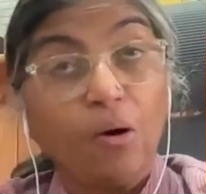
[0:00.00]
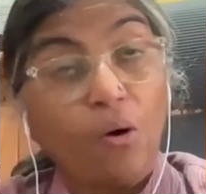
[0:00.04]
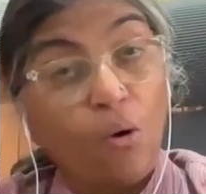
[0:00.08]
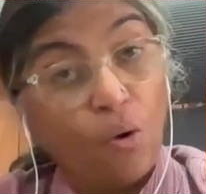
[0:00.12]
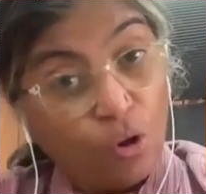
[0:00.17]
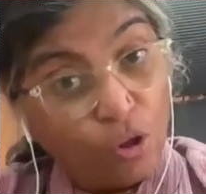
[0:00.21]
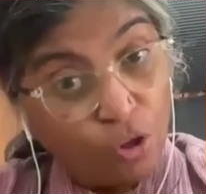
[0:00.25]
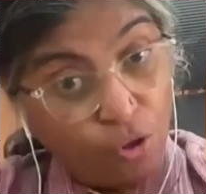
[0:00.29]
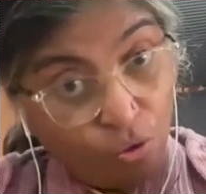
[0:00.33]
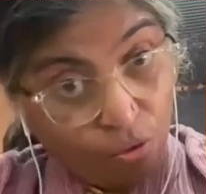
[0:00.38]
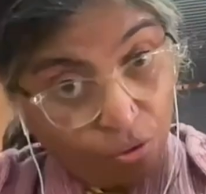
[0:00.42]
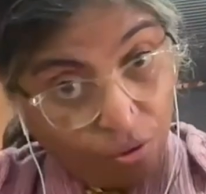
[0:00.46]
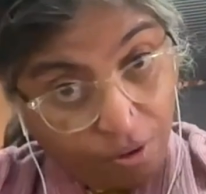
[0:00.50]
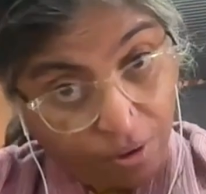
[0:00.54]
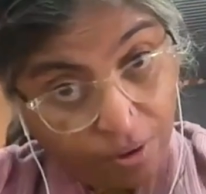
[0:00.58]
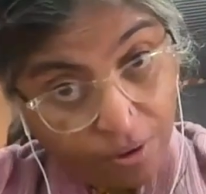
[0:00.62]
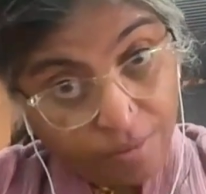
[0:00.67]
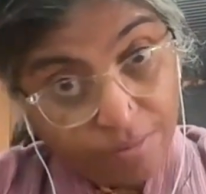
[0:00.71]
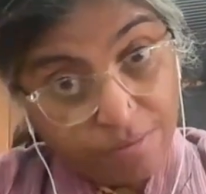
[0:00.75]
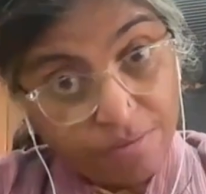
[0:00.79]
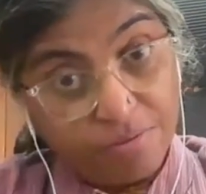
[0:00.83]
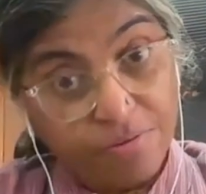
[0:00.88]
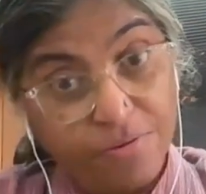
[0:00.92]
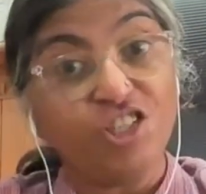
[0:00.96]
Although
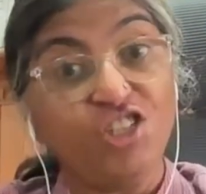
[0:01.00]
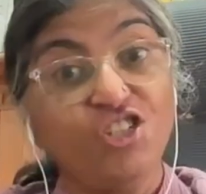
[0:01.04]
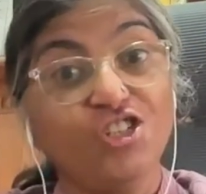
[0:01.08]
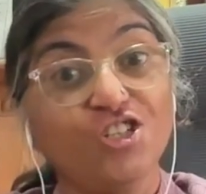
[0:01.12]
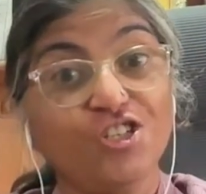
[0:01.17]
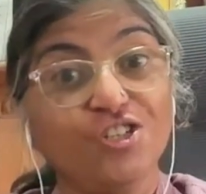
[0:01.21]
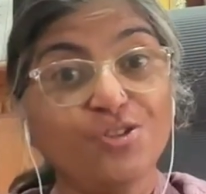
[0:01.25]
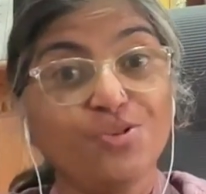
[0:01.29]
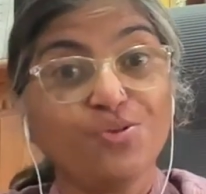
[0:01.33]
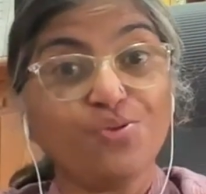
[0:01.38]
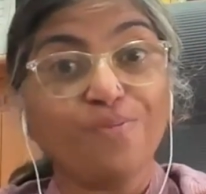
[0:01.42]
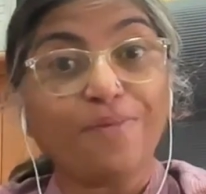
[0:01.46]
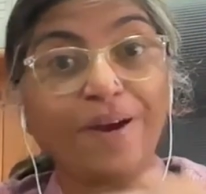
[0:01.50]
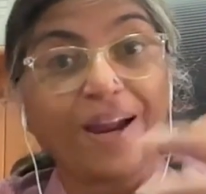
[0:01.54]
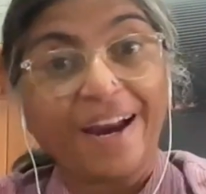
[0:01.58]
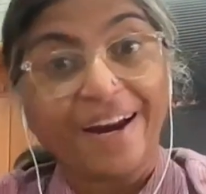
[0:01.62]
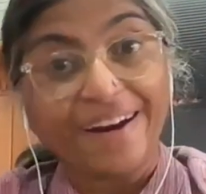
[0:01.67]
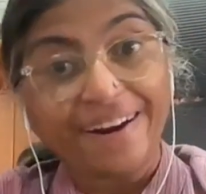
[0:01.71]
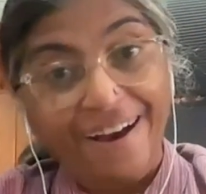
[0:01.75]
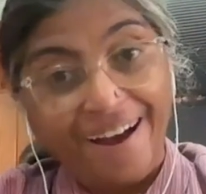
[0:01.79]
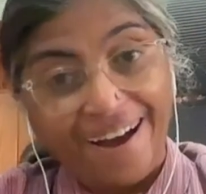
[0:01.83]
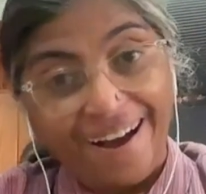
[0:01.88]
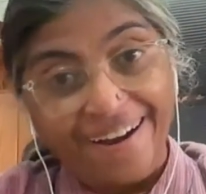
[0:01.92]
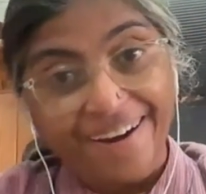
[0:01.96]
the teachers whom
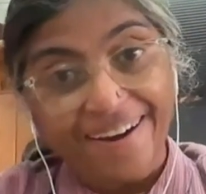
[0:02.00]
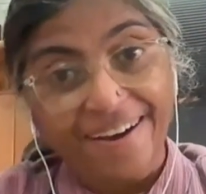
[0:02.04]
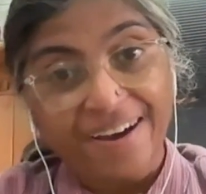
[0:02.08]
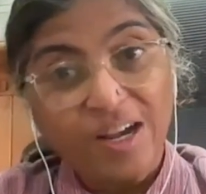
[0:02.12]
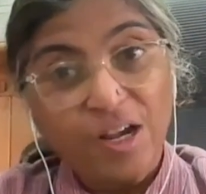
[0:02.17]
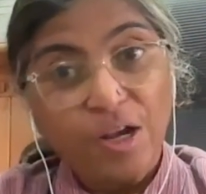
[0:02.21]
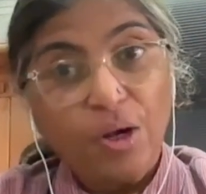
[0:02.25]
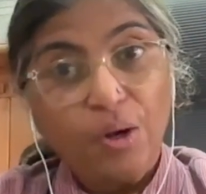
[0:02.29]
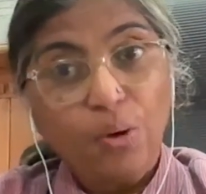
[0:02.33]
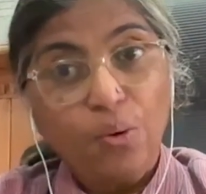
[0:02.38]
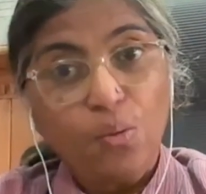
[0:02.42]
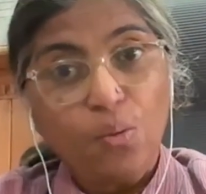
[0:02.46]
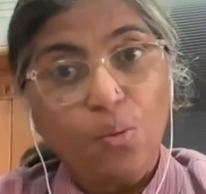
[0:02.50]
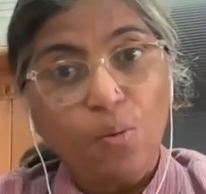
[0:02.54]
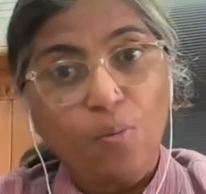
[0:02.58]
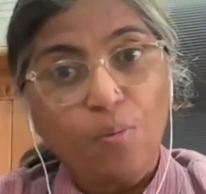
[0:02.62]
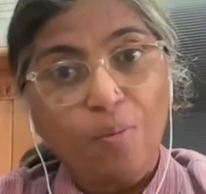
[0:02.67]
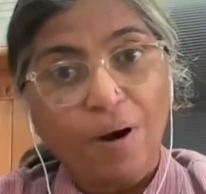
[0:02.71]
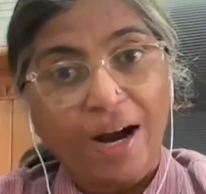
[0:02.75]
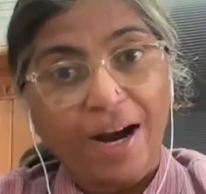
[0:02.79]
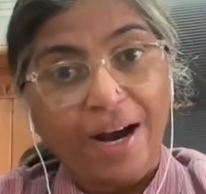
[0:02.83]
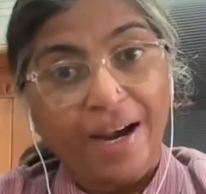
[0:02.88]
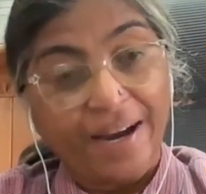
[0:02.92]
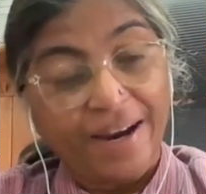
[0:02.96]
I
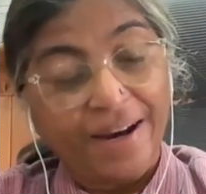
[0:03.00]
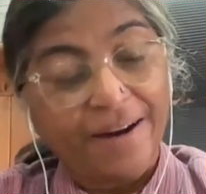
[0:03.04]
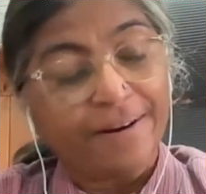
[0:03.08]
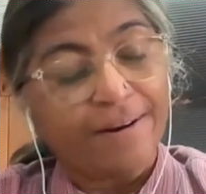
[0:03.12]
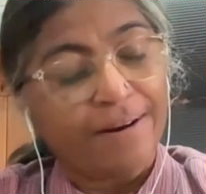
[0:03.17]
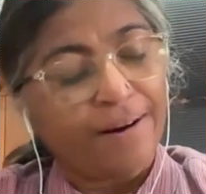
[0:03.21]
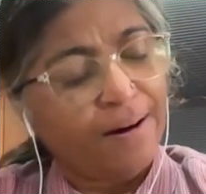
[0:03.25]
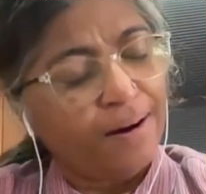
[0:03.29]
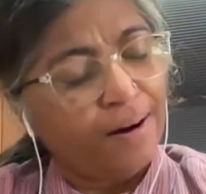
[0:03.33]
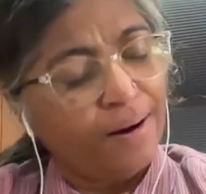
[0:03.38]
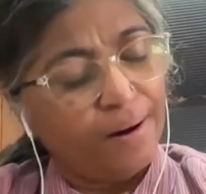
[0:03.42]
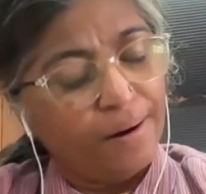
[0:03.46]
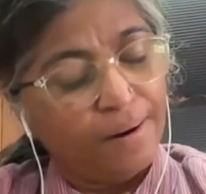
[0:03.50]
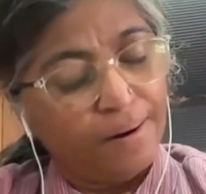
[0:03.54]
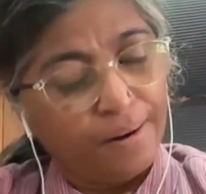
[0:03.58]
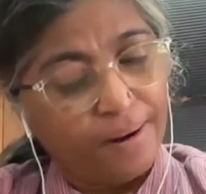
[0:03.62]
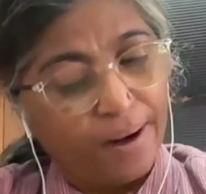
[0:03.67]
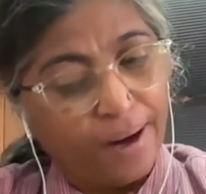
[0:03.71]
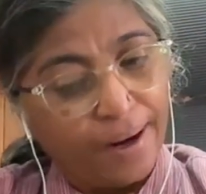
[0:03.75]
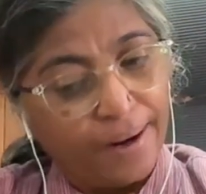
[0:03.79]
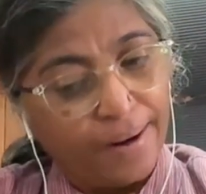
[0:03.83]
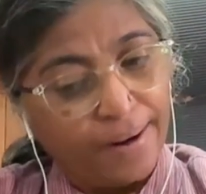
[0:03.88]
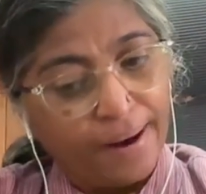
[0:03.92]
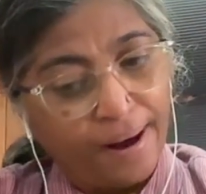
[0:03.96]

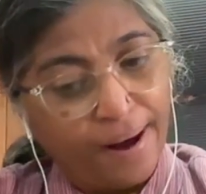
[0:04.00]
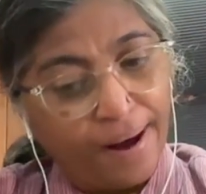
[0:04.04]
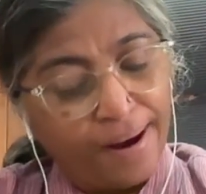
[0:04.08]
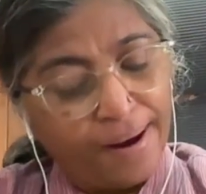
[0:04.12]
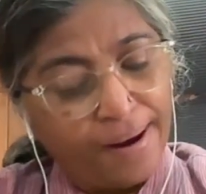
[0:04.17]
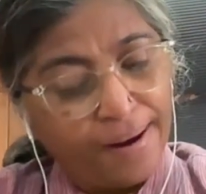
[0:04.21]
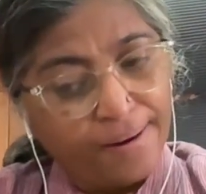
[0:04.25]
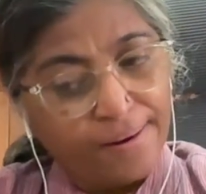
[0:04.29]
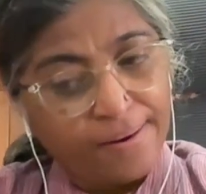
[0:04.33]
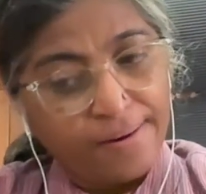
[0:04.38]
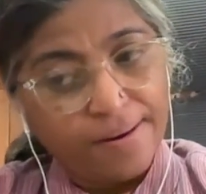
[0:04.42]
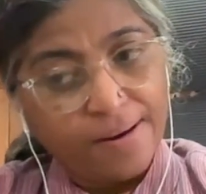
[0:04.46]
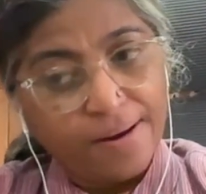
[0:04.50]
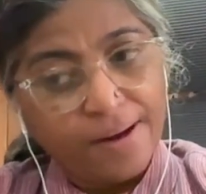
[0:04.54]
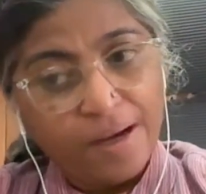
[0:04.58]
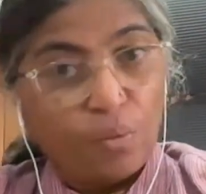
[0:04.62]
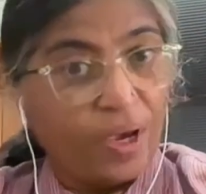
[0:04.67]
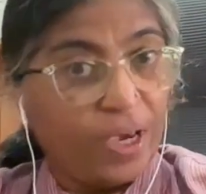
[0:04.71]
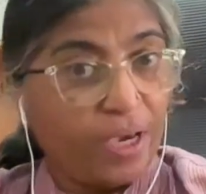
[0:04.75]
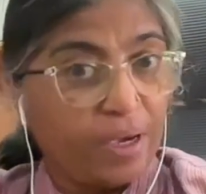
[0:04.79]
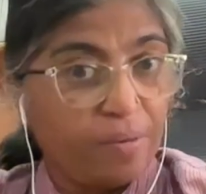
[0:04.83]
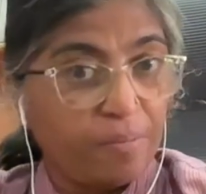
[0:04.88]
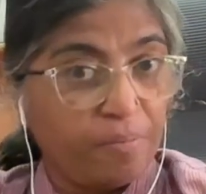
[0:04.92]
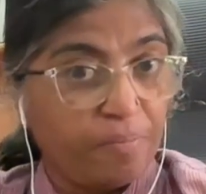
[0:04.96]
had hired
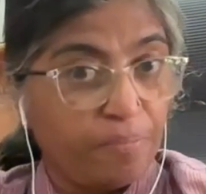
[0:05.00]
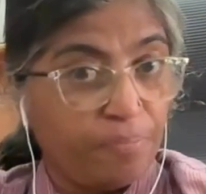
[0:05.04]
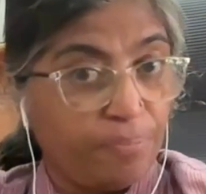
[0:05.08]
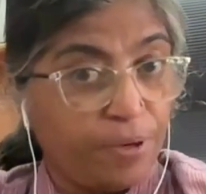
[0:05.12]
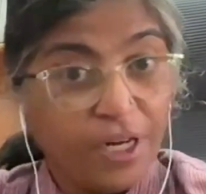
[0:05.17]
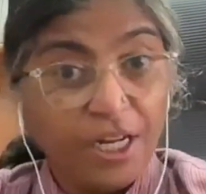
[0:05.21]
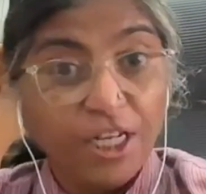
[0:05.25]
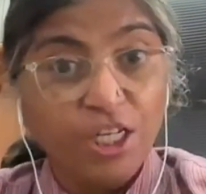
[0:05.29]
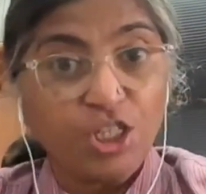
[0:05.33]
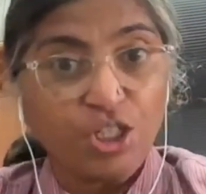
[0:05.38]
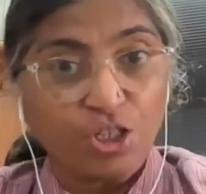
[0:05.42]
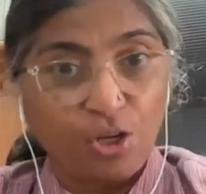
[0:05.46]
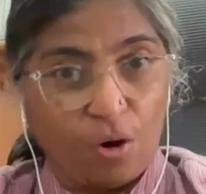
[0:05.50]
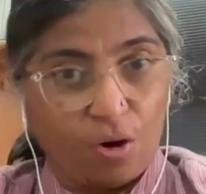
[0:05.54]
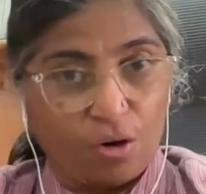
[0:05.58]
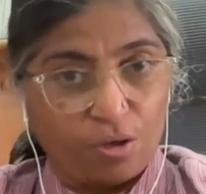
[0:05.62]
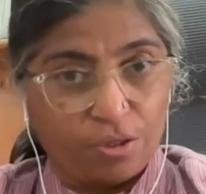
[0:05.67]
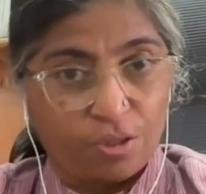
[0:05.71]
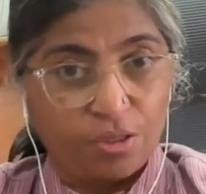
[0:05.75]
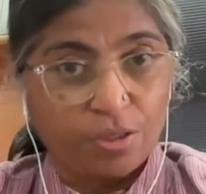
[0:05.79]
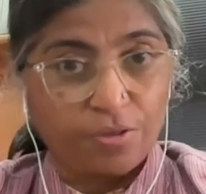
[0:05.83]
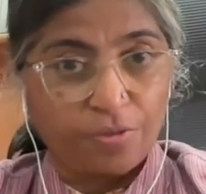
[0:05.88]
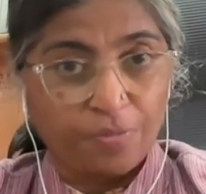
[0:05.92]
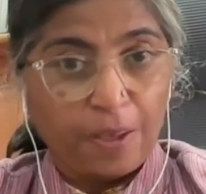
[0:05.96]
were pretty shocked,